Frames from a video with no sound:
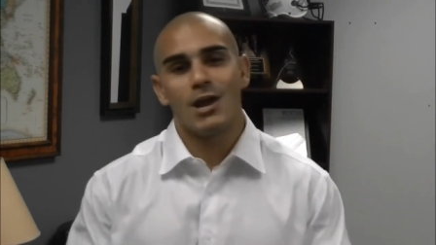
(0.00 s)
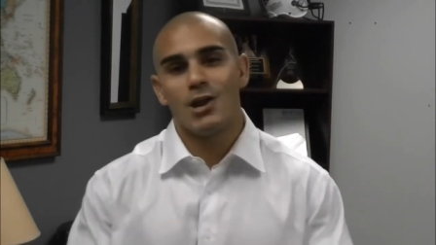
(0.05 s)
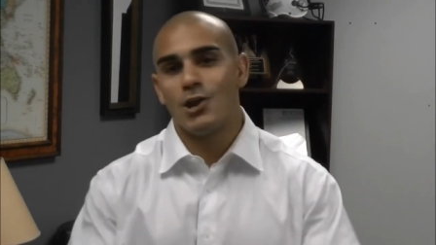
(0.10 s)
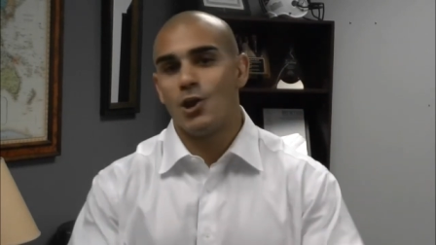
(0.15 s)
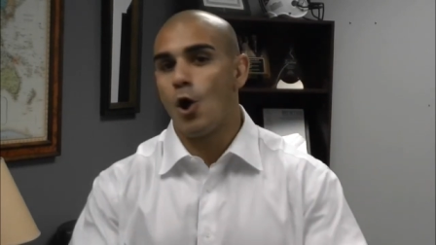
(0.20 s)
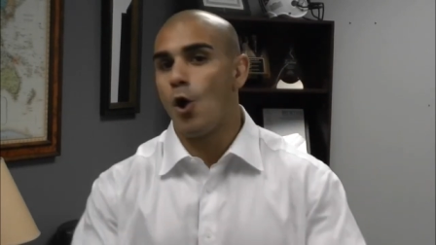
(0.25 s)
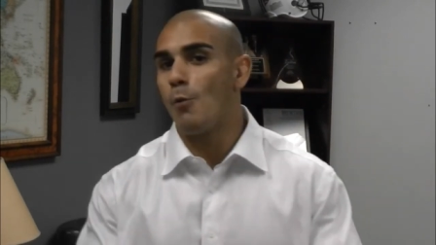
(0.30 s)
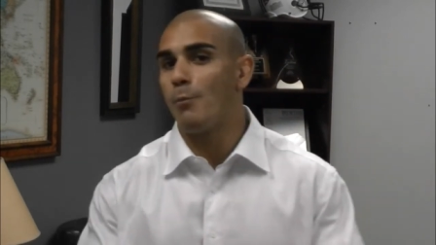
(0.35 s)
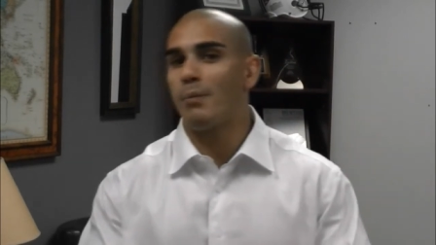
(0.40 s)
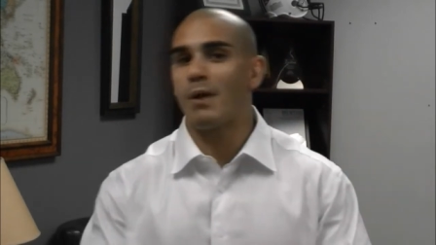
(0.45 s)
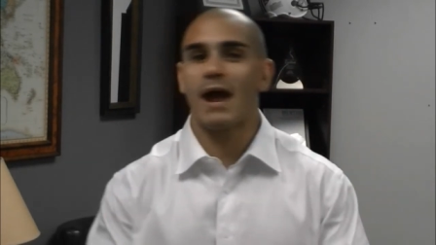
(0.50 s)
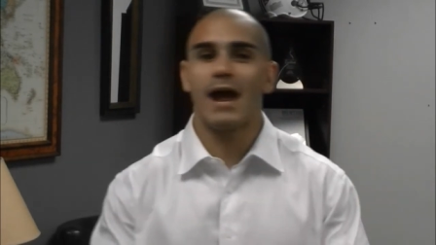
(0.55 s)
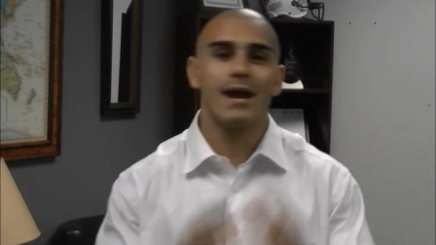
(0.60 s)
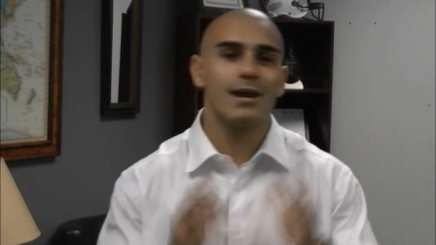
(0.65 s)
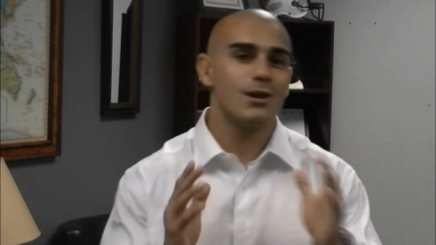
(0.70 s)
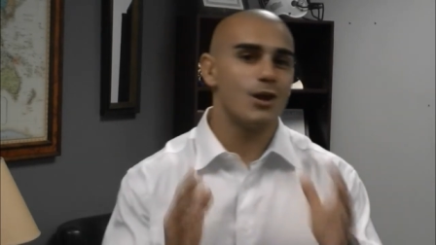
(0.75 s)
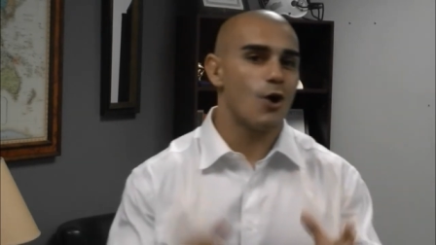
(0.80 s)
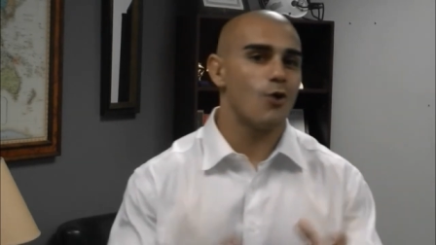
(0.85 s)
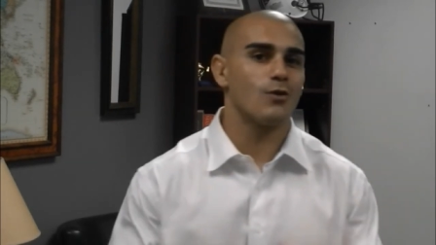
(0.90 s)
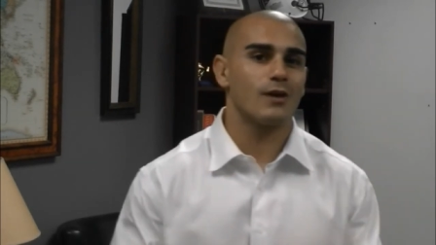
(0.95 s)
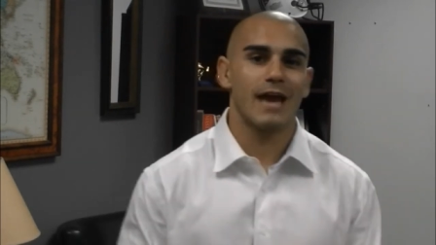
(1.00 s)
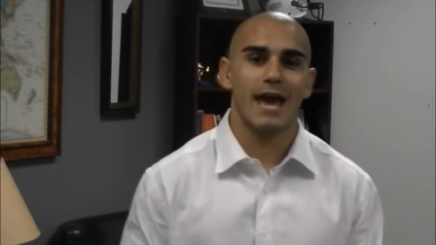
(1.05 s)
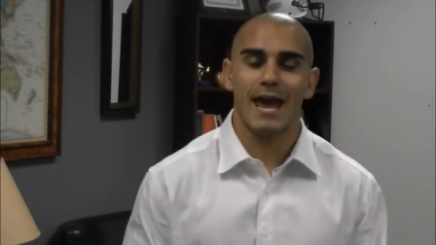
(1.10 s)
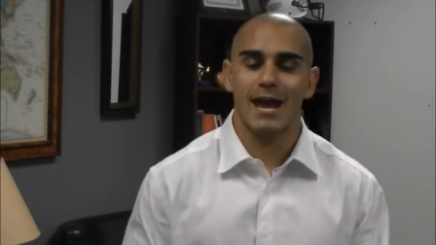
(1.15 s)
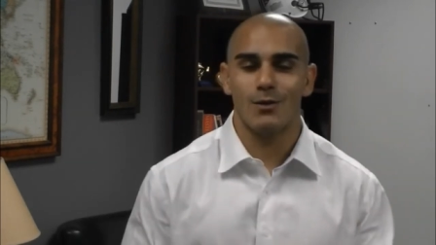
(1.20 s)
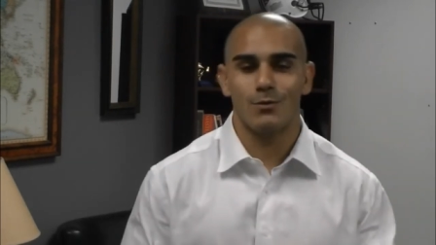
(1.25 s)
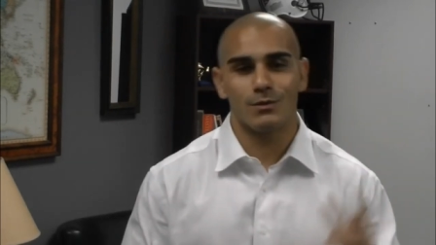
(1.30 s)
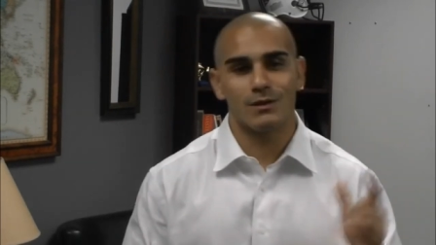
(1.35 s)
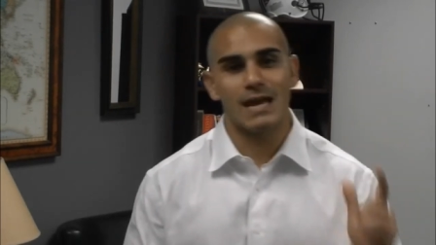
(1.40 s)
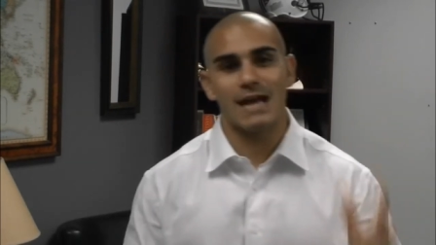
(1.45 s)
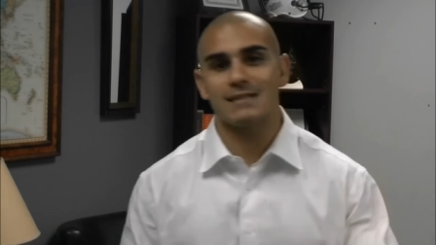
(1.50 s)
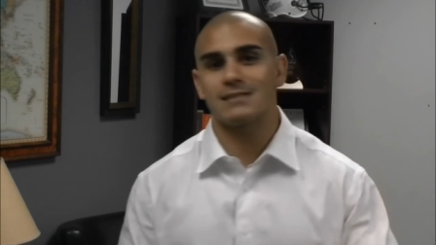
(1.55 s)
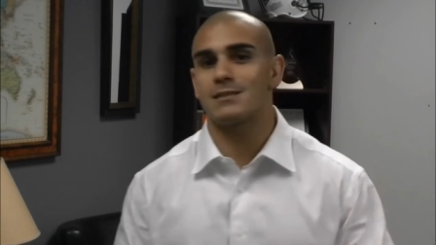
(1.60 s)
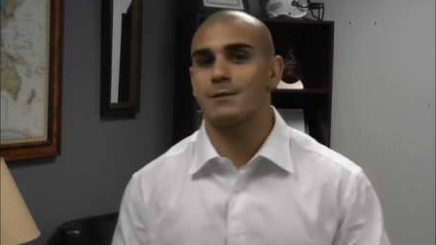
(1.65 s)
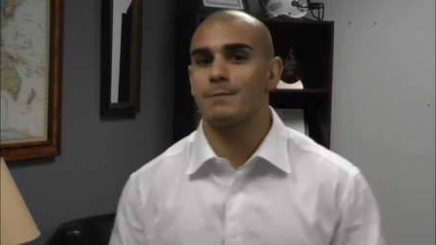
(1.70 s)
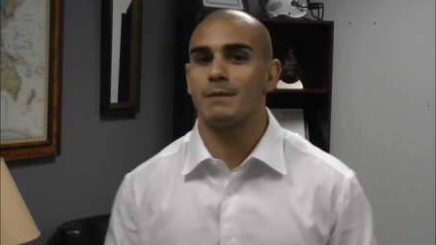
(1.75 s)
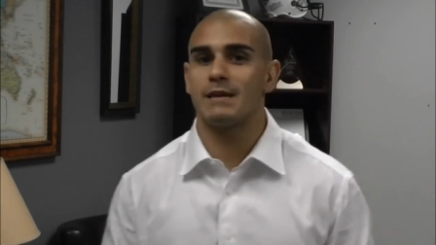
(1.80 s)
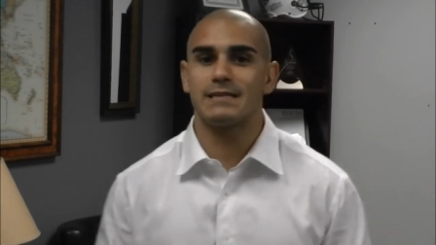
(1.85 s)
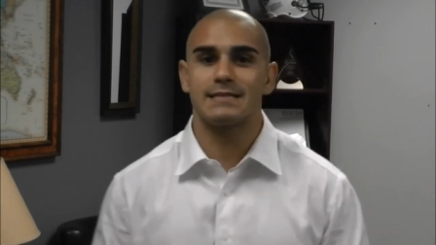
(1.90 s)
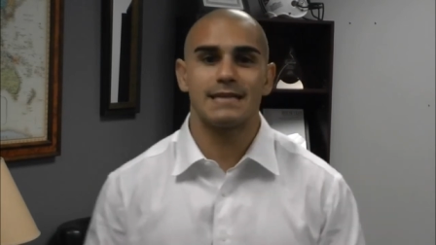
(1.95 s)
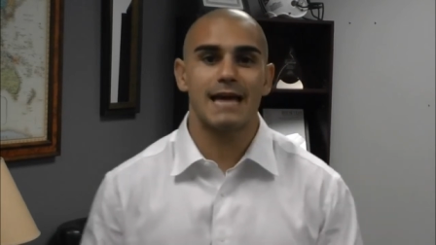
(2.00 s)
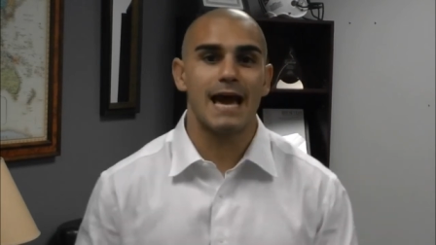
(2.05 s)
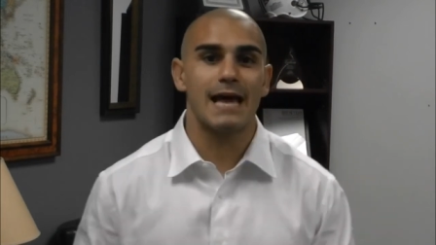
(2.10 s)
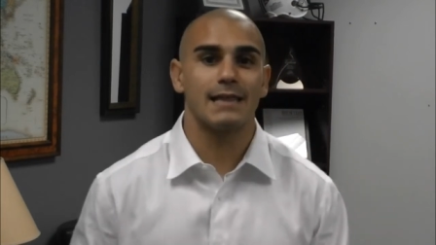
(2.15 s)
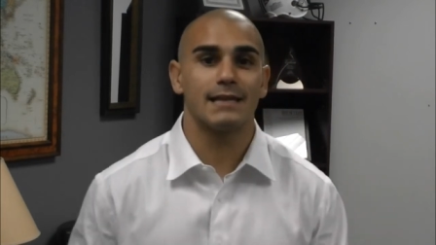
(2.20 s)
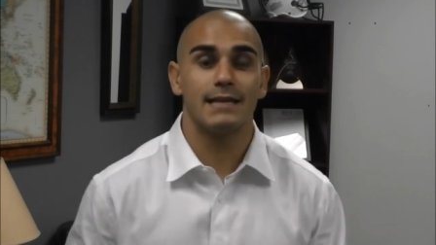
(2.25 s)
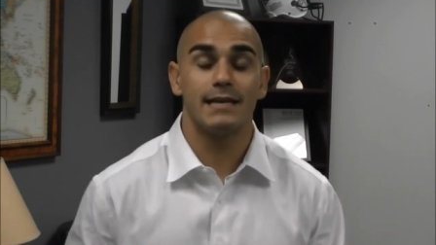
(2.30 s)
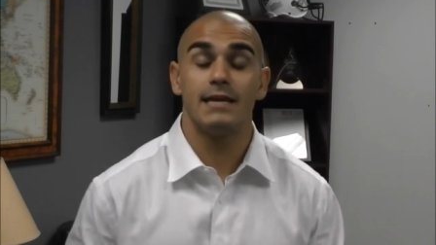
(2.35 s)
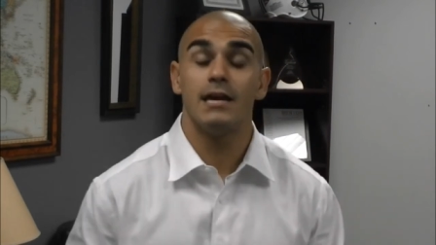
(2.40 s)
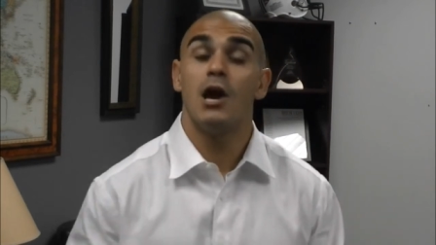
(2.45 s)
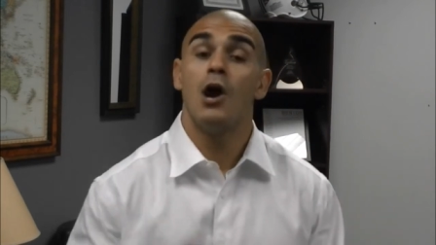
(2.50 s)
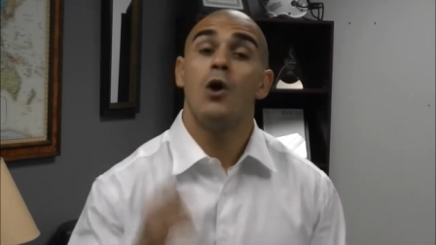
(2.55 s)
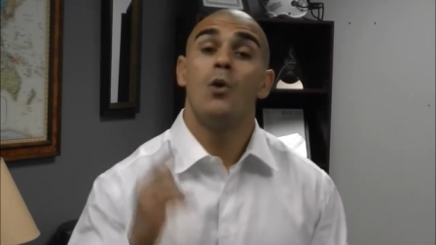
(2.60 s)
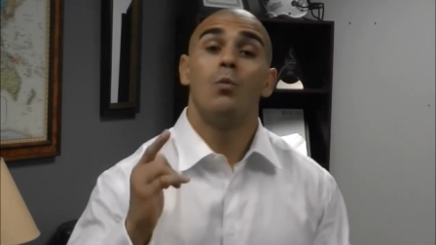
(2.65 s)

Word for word: No pain, no gain. When that's the mentality,